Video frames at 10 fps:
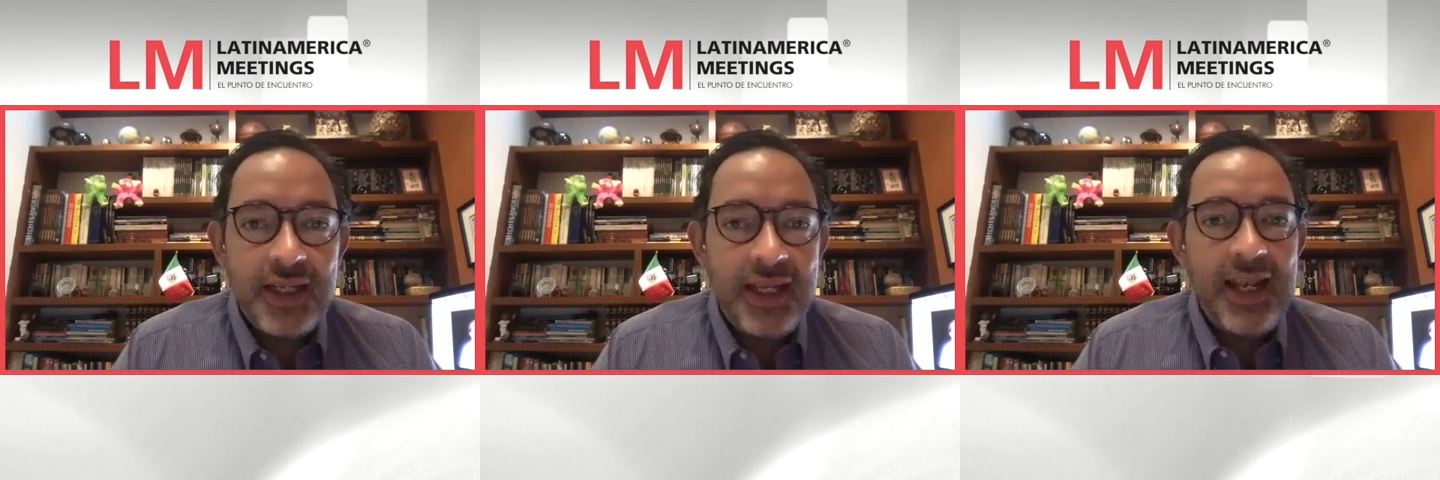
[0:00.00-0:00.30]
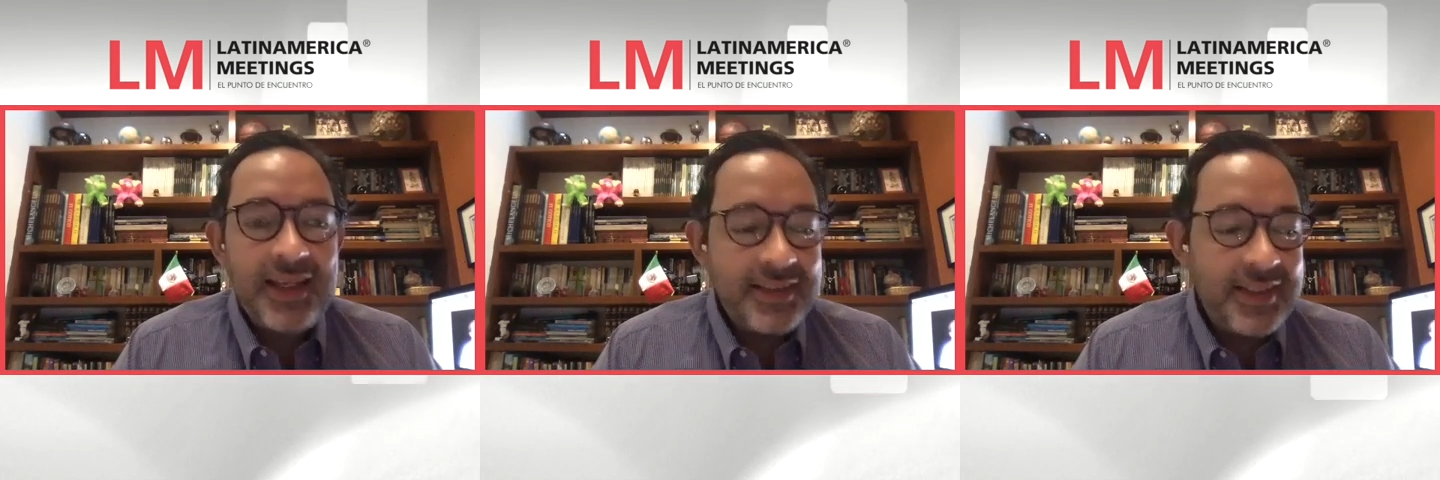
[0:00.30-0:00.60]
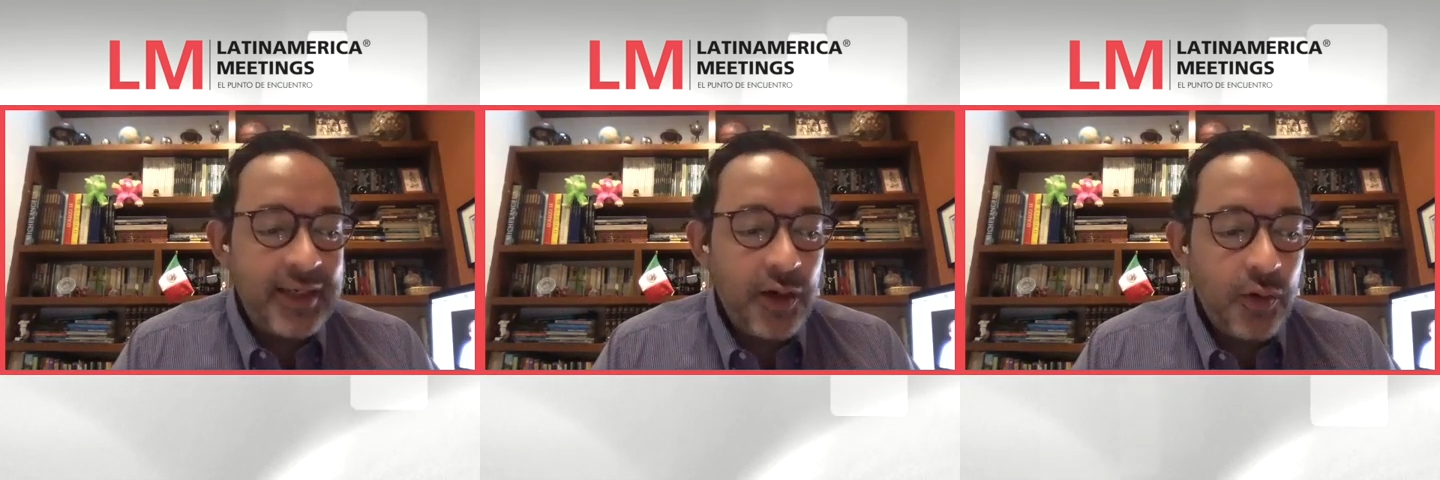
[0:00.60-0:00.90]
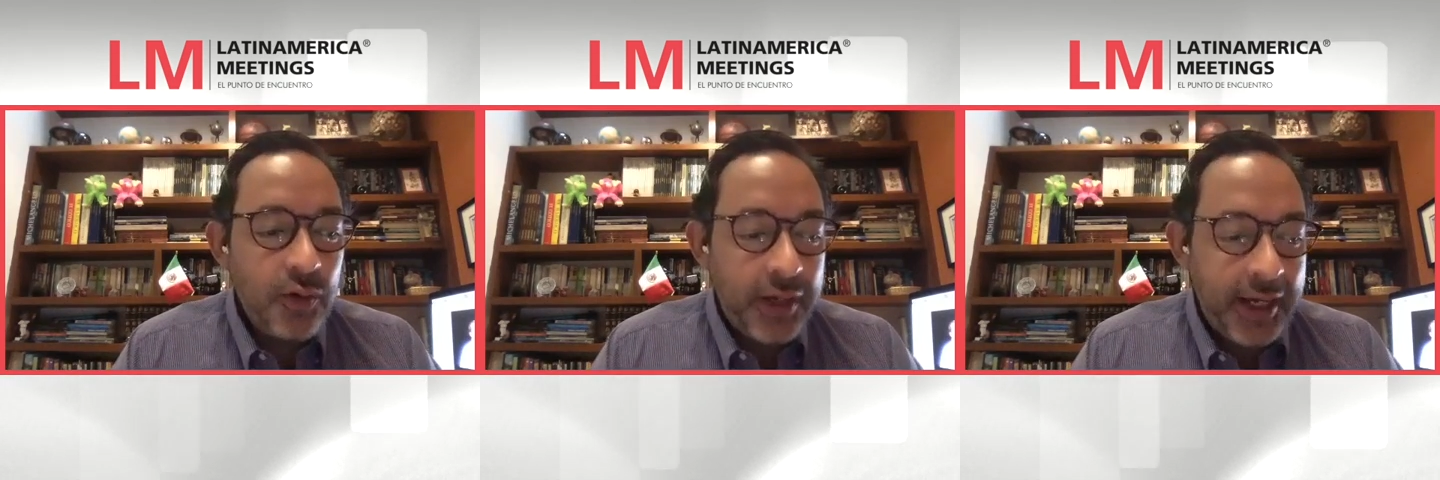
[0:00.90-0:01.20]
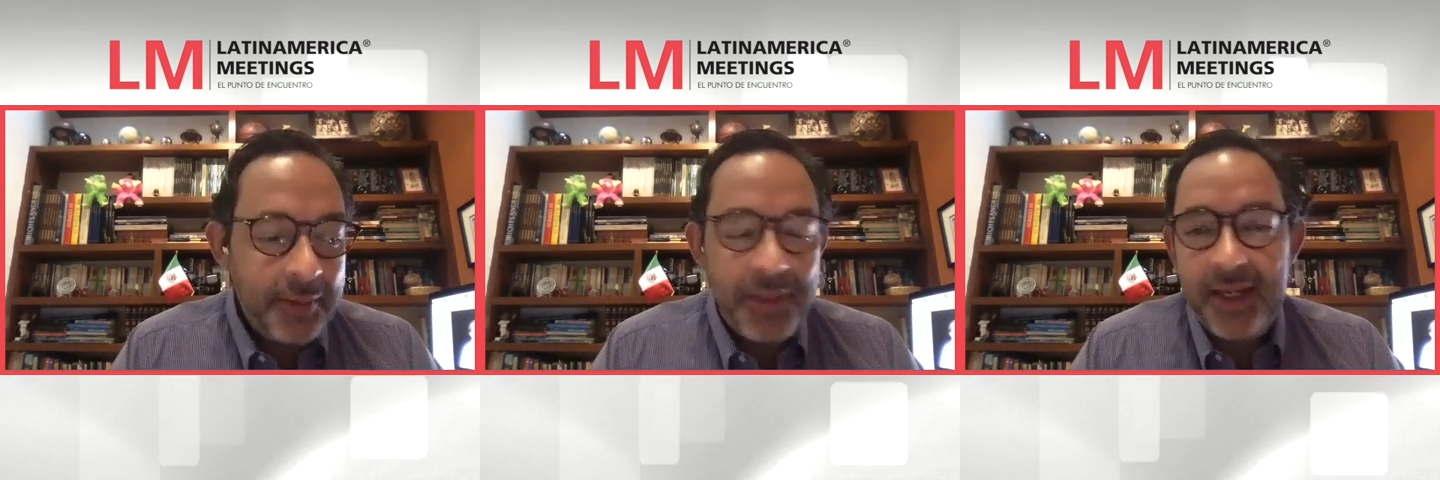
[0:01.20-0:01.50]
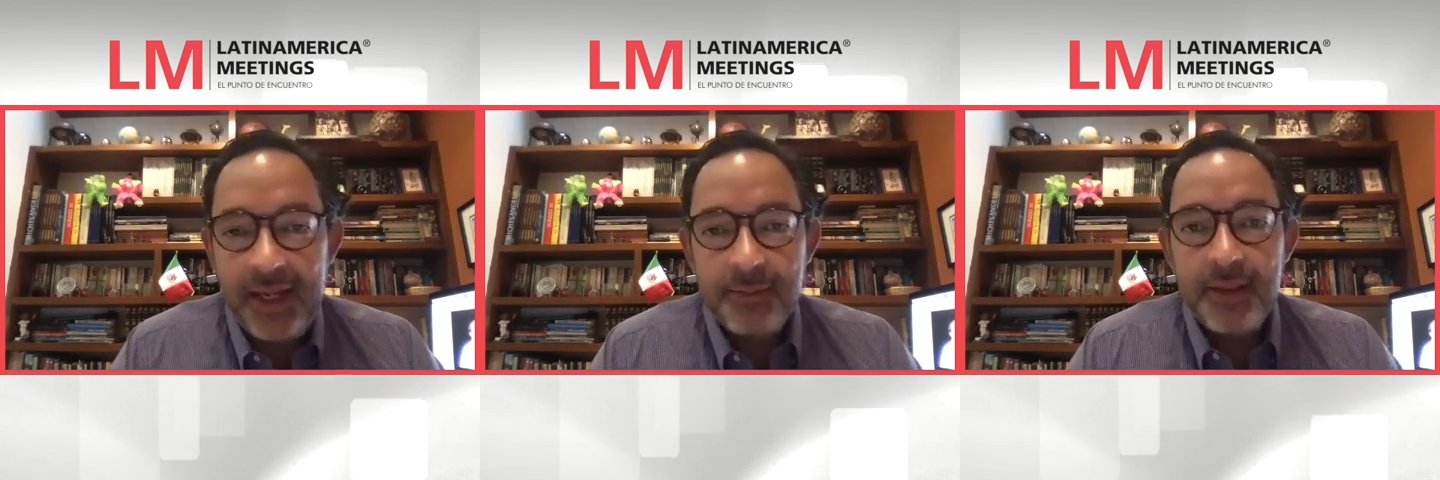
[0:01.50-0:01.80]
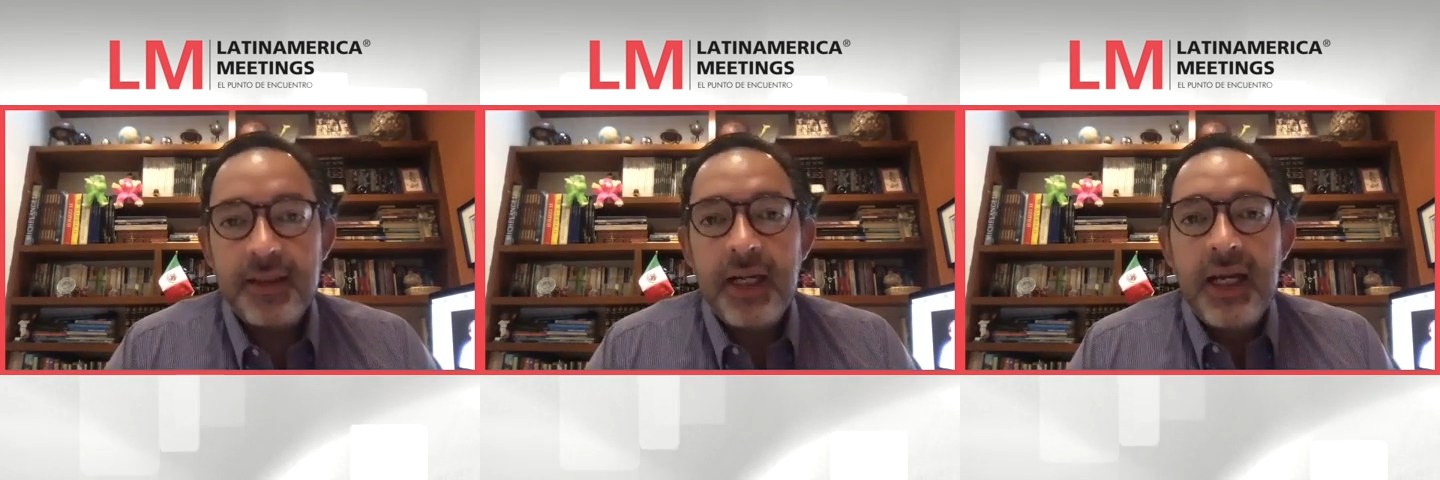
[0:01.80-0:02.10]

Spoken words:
y la CEO, Amy Calvert,